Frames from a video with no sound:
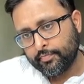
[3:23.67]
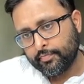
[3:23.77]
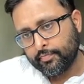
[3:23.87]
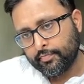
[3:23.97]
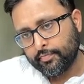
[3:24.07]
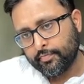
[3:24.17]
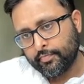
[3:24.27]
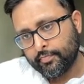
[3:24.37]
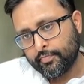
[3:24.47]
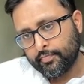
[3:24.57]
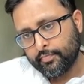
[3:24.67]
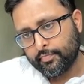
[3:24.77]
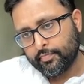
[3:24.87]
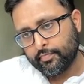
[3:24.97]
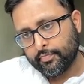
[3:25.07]

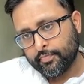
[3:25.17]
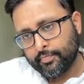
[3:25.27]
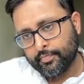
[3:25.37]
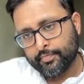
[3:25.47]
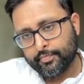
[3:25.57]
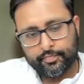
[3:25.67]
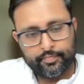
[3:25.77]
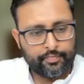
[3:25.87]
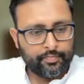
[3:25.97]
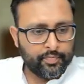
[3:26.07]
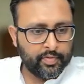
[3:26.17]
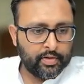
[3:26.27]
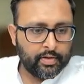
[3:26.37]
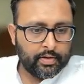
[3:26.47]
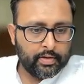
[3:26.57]

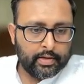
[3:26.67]
Nothing is said.